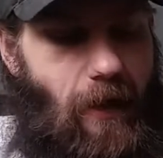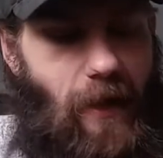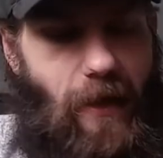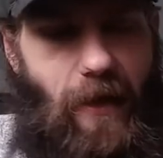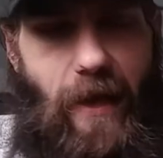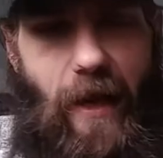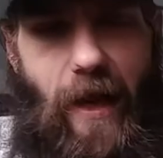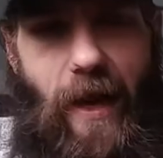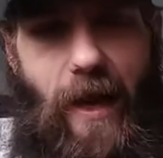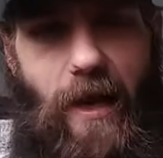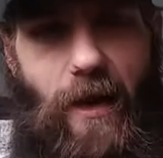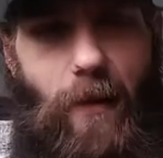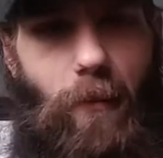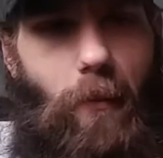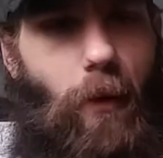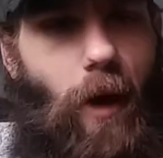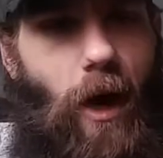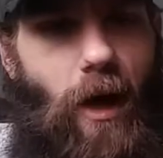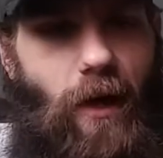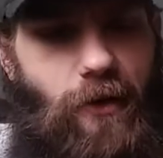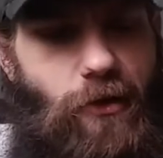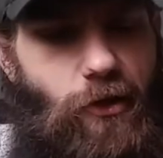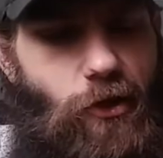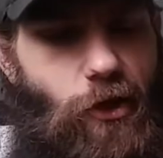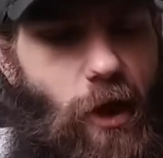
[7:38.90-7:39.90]
and they had a
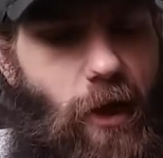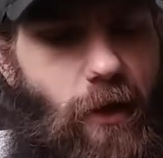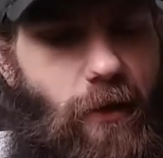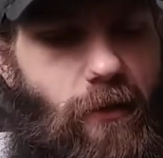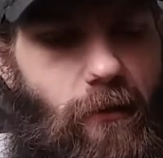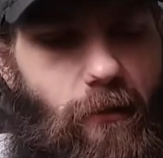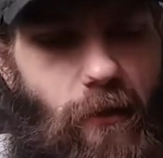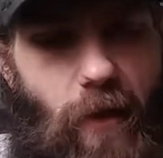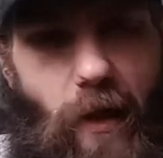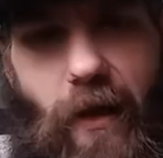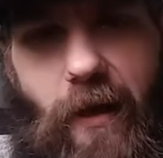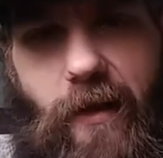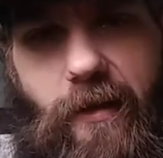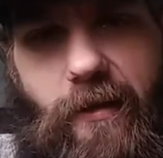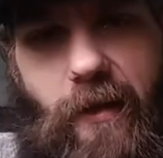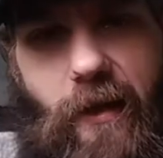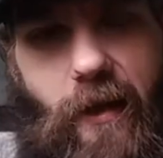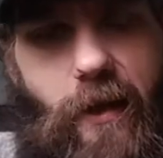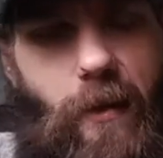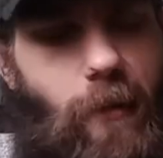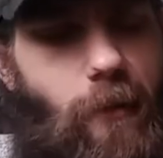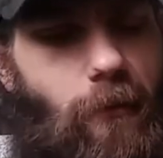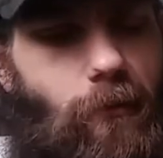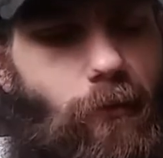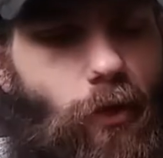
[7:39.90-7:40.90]
box check. I guess they
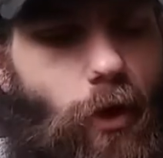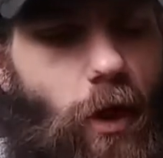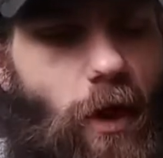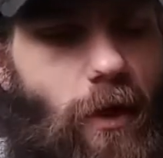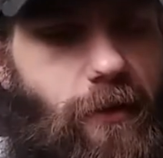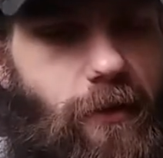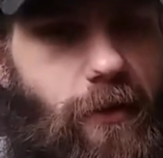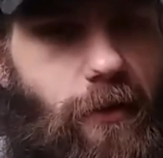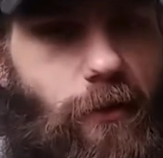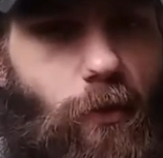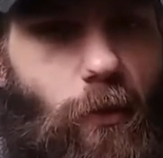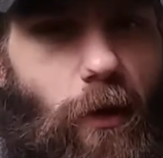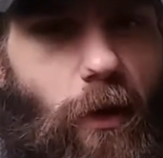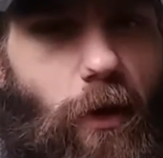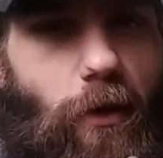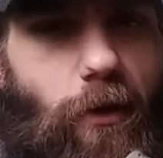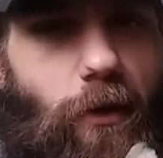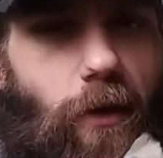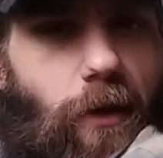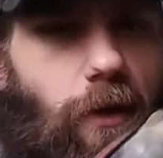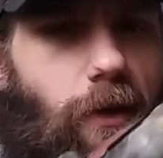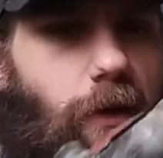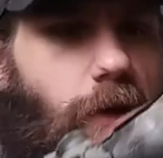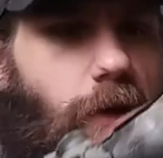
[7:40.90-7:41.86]
come in bronze as well.